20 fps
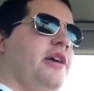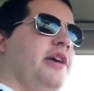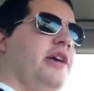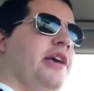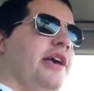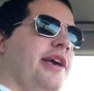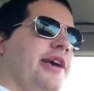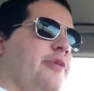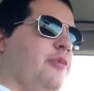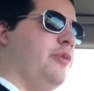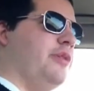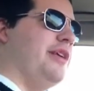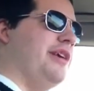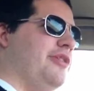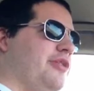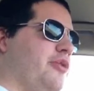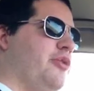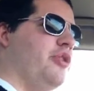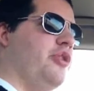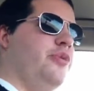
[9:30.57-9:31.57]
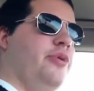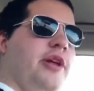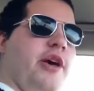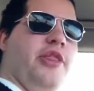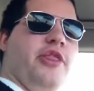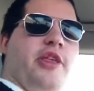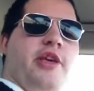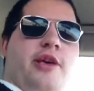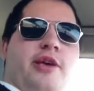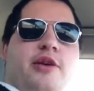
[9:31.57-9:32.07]
It will either do
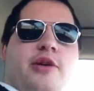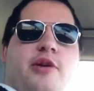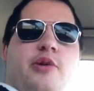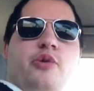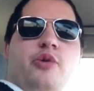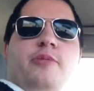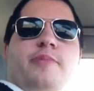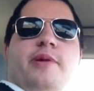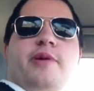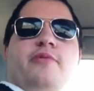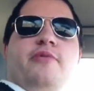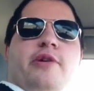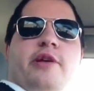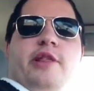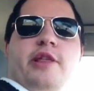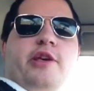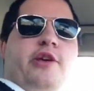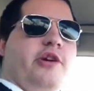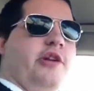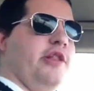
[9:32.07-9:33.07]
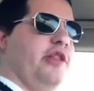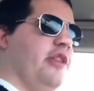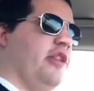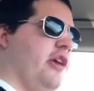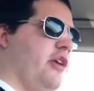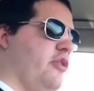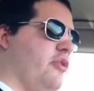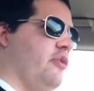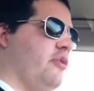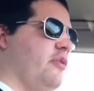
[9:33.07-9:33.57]
nothing or be really good in
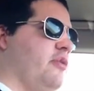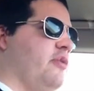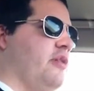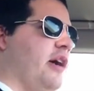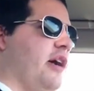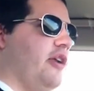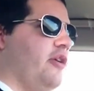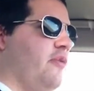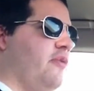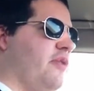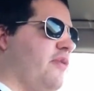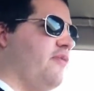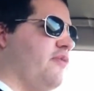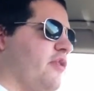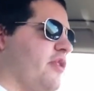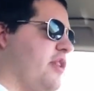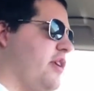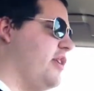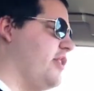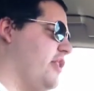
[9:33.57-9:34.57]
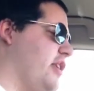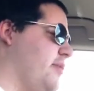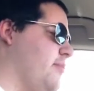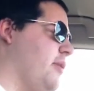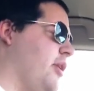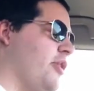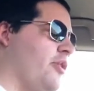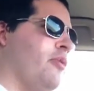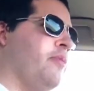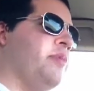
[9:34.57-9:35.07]
Standard. I don't foresee it seeing
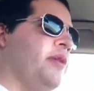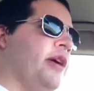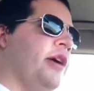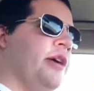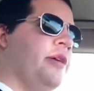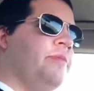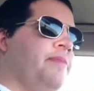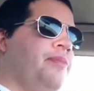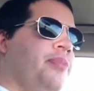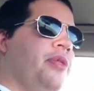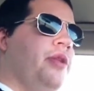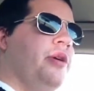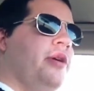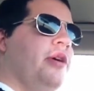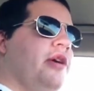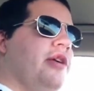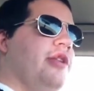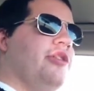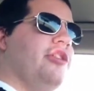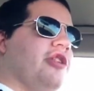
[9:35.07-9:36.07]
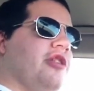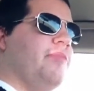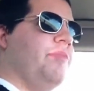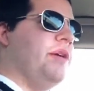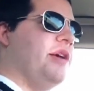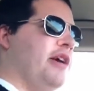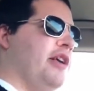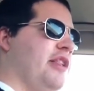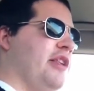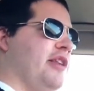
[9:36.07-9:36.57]
Modern play, just
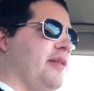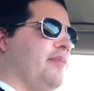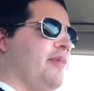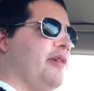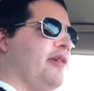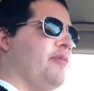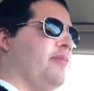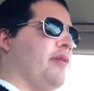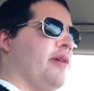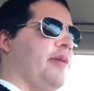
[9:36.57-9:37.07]
because it does become